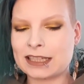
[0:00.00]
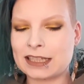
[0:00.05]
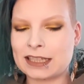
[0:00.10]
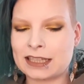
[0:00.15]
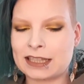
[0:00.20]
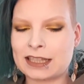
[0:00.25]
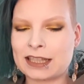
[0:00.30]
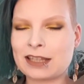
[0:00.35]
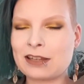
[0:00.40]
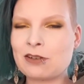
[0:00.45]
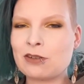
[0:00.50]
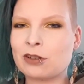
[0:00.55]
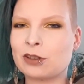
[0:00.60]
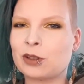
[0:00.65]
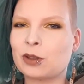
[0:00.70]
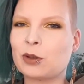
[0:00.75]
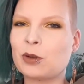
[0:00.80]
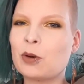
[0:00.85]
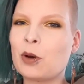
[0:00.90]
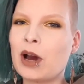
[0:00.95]
it's
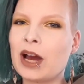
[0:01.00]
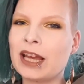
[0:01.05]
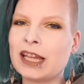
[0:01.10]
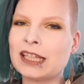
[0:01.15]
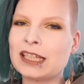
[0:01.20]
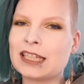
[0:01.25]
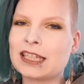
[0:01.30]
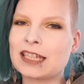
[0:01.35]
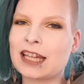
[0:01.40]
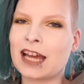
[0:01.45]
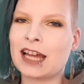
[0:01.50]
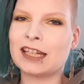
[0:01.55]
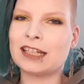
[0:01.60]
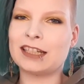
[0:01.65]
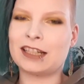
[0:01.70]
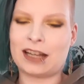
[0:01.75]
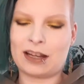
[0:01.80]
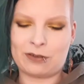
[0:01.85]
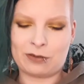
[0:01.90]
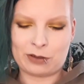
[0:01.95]
not quite
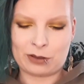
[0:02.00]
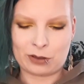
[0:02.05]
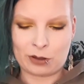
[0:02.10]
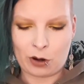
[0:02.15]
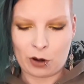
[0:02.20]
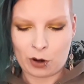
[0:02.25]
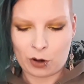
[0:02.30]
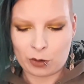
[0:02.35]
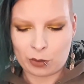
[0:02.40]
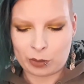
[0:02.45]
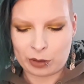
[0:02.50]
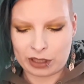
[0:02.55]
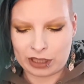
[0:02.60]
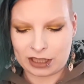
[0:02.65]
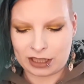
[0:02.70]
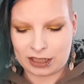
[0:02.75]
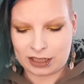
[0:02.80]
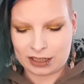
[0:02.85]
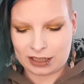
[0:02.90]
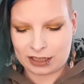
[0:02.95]
done. I was
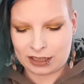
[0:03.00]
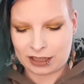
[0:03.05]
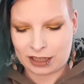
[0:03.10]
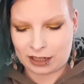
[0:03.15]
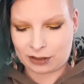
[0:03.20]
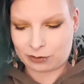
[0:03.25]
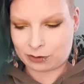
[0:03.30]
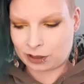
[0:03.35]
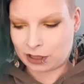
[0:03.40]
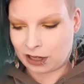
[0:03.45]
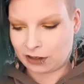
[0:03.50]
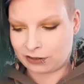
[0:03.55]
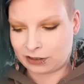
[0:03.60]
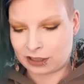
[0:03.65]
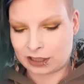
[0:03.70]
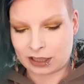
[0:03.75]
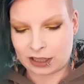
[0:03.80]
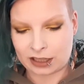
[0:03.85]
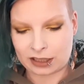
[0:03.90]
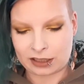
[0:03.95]
hoping that I would have
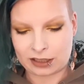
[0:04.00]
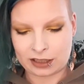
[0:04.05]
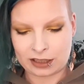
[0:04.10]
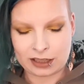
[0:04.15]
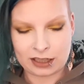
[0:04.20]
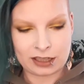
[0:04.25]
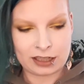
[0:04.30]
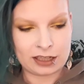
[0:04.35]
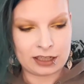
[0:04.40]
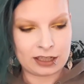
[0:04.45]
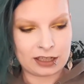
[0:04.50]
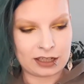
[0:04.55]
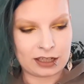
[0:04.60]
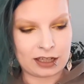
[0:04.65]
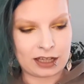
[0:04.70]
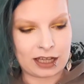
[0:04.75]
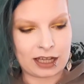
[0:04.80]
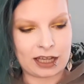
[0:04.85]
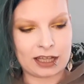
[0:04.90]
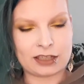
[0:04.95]
it done.
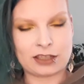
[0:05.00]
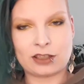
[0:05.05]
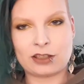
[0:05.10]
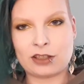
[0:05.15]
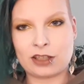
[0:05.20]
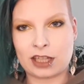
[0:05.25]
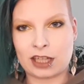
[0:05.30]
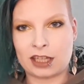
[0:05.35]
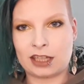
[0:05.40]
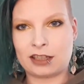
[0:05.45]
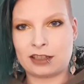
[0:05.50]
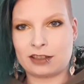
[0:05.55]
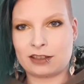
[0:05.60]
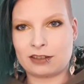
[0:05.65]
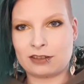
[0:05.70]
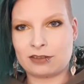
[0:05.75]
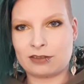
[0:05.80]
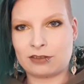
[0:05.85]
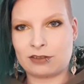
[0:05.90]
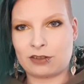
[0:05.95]
I had to
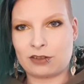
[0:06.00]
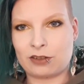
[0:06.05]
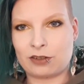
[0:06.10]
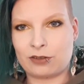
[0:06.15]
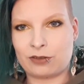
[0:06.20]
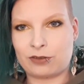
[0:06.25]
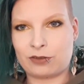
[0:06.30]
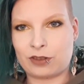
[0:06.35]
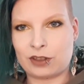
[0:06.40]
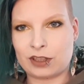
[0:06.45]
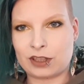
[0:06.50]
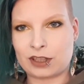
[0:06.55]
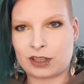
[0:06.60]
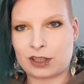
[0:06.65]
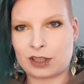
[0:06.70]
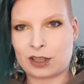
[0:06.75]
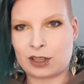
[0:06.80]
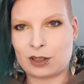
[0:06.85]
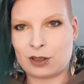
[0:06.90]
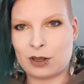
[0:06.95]
take off
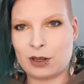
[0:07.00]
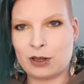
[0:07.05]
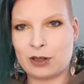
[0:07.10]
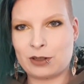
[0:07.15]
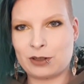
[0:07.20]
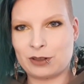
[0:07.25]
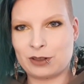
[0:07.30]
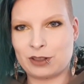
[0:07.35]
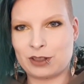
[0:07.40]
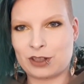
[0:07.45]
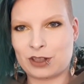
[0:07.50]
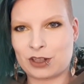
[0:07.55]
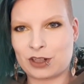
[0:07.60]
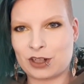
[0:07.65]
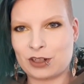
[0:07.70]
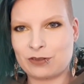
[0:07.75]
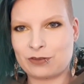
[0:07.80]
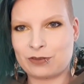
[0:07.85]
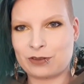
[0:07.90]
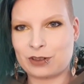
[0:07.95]
this huge
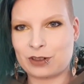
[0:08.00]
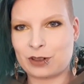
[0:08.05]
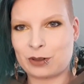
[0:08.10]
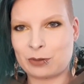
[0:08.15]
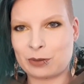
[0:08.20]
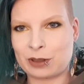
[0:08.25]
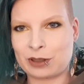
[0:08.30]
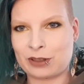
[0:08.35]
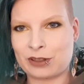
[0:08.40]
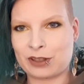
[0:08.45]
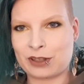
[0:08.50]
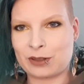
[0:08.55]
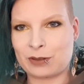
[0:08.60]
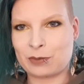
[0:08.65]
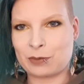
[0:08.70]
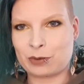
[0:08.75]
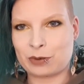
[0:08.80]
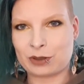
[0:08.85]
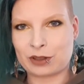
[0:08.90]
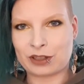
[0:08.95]
shifter because it
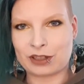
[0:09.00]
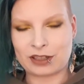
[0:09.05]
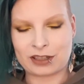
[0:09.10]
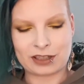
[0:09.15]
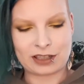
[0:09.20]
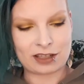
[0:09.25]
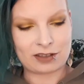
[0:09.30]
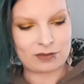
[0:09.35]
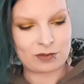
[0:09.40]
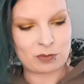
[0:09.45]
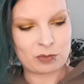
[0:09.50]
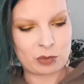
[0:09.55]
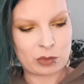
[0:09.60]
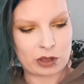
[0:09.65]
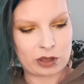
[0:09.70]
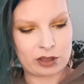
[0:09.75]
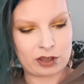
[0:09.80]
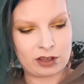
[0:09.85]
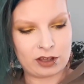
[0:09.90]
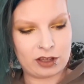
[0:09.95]
wasn't giving
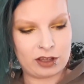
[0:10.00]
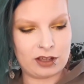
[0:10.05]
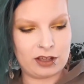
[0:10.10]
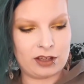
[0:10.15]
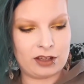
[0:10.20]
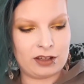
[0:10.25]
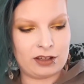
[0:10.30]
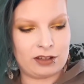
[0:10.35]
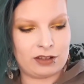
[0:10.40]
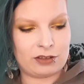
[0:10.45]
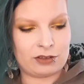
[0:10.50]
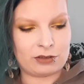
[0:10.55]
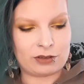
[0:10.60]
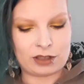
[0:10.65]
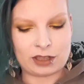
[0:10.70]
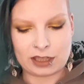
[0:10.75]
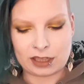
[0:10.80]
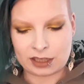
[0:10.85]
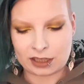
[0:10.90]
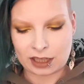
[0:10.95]
me
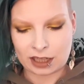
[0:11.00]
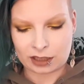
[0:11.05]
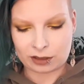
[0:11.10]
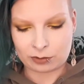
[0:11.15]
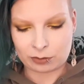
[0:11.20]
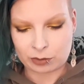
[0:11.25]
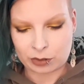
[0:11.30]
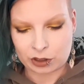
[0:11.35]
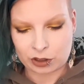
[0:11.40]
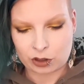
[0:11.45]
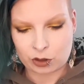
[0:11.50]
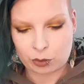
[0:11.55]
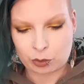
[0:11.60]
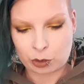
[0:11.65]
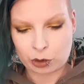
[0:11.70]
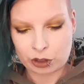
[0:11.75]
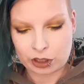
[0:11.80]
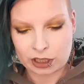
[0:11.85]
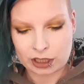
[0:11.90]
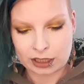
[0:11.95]
really that much
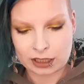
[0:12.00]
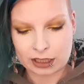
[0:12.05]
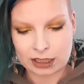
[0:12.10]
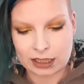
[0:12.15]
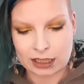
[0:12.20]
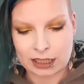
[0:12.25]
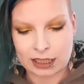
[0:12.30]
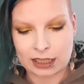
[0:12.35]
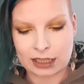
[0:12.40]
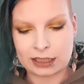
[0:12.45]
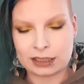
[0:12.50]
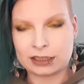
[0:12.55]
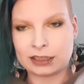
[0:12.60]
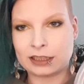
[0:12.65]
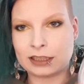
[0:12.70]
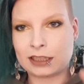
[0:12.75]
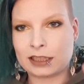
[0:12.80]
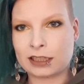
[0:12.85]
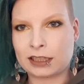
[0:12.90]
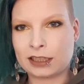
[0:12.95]
product,
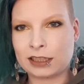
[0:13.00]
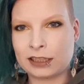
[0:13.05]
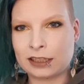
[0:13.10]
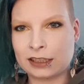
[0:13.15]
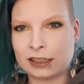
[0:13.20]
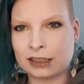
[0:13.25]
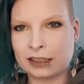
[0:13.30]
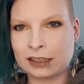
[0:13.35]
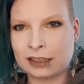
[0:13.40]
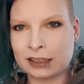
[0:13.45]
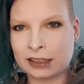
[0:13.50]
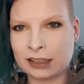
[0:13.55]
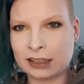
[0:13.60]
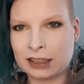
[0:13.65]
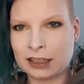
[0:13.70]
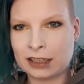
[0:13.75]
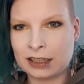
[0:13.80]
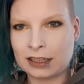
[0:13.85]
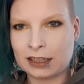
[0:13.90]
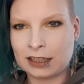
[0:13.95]
and
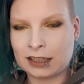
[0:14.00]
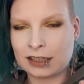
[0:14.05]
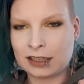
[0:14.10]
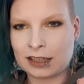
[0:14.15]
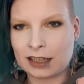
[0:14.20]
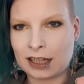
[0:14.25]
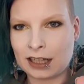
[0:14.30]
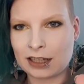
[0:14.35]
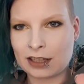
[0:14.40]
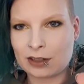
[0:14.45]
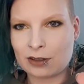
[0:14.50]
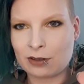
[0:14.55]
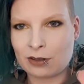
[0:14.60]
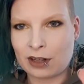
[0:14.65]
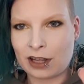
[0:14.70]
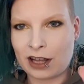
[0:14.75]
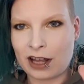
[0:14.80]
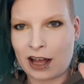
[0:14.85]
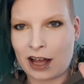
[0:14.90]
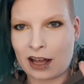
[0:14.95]
that's all
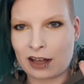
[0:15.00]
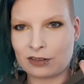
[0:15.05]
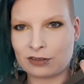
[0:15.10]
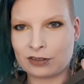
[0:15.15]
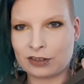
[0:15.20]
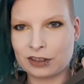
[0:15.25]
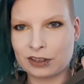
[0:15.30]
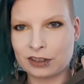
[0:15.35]
I have.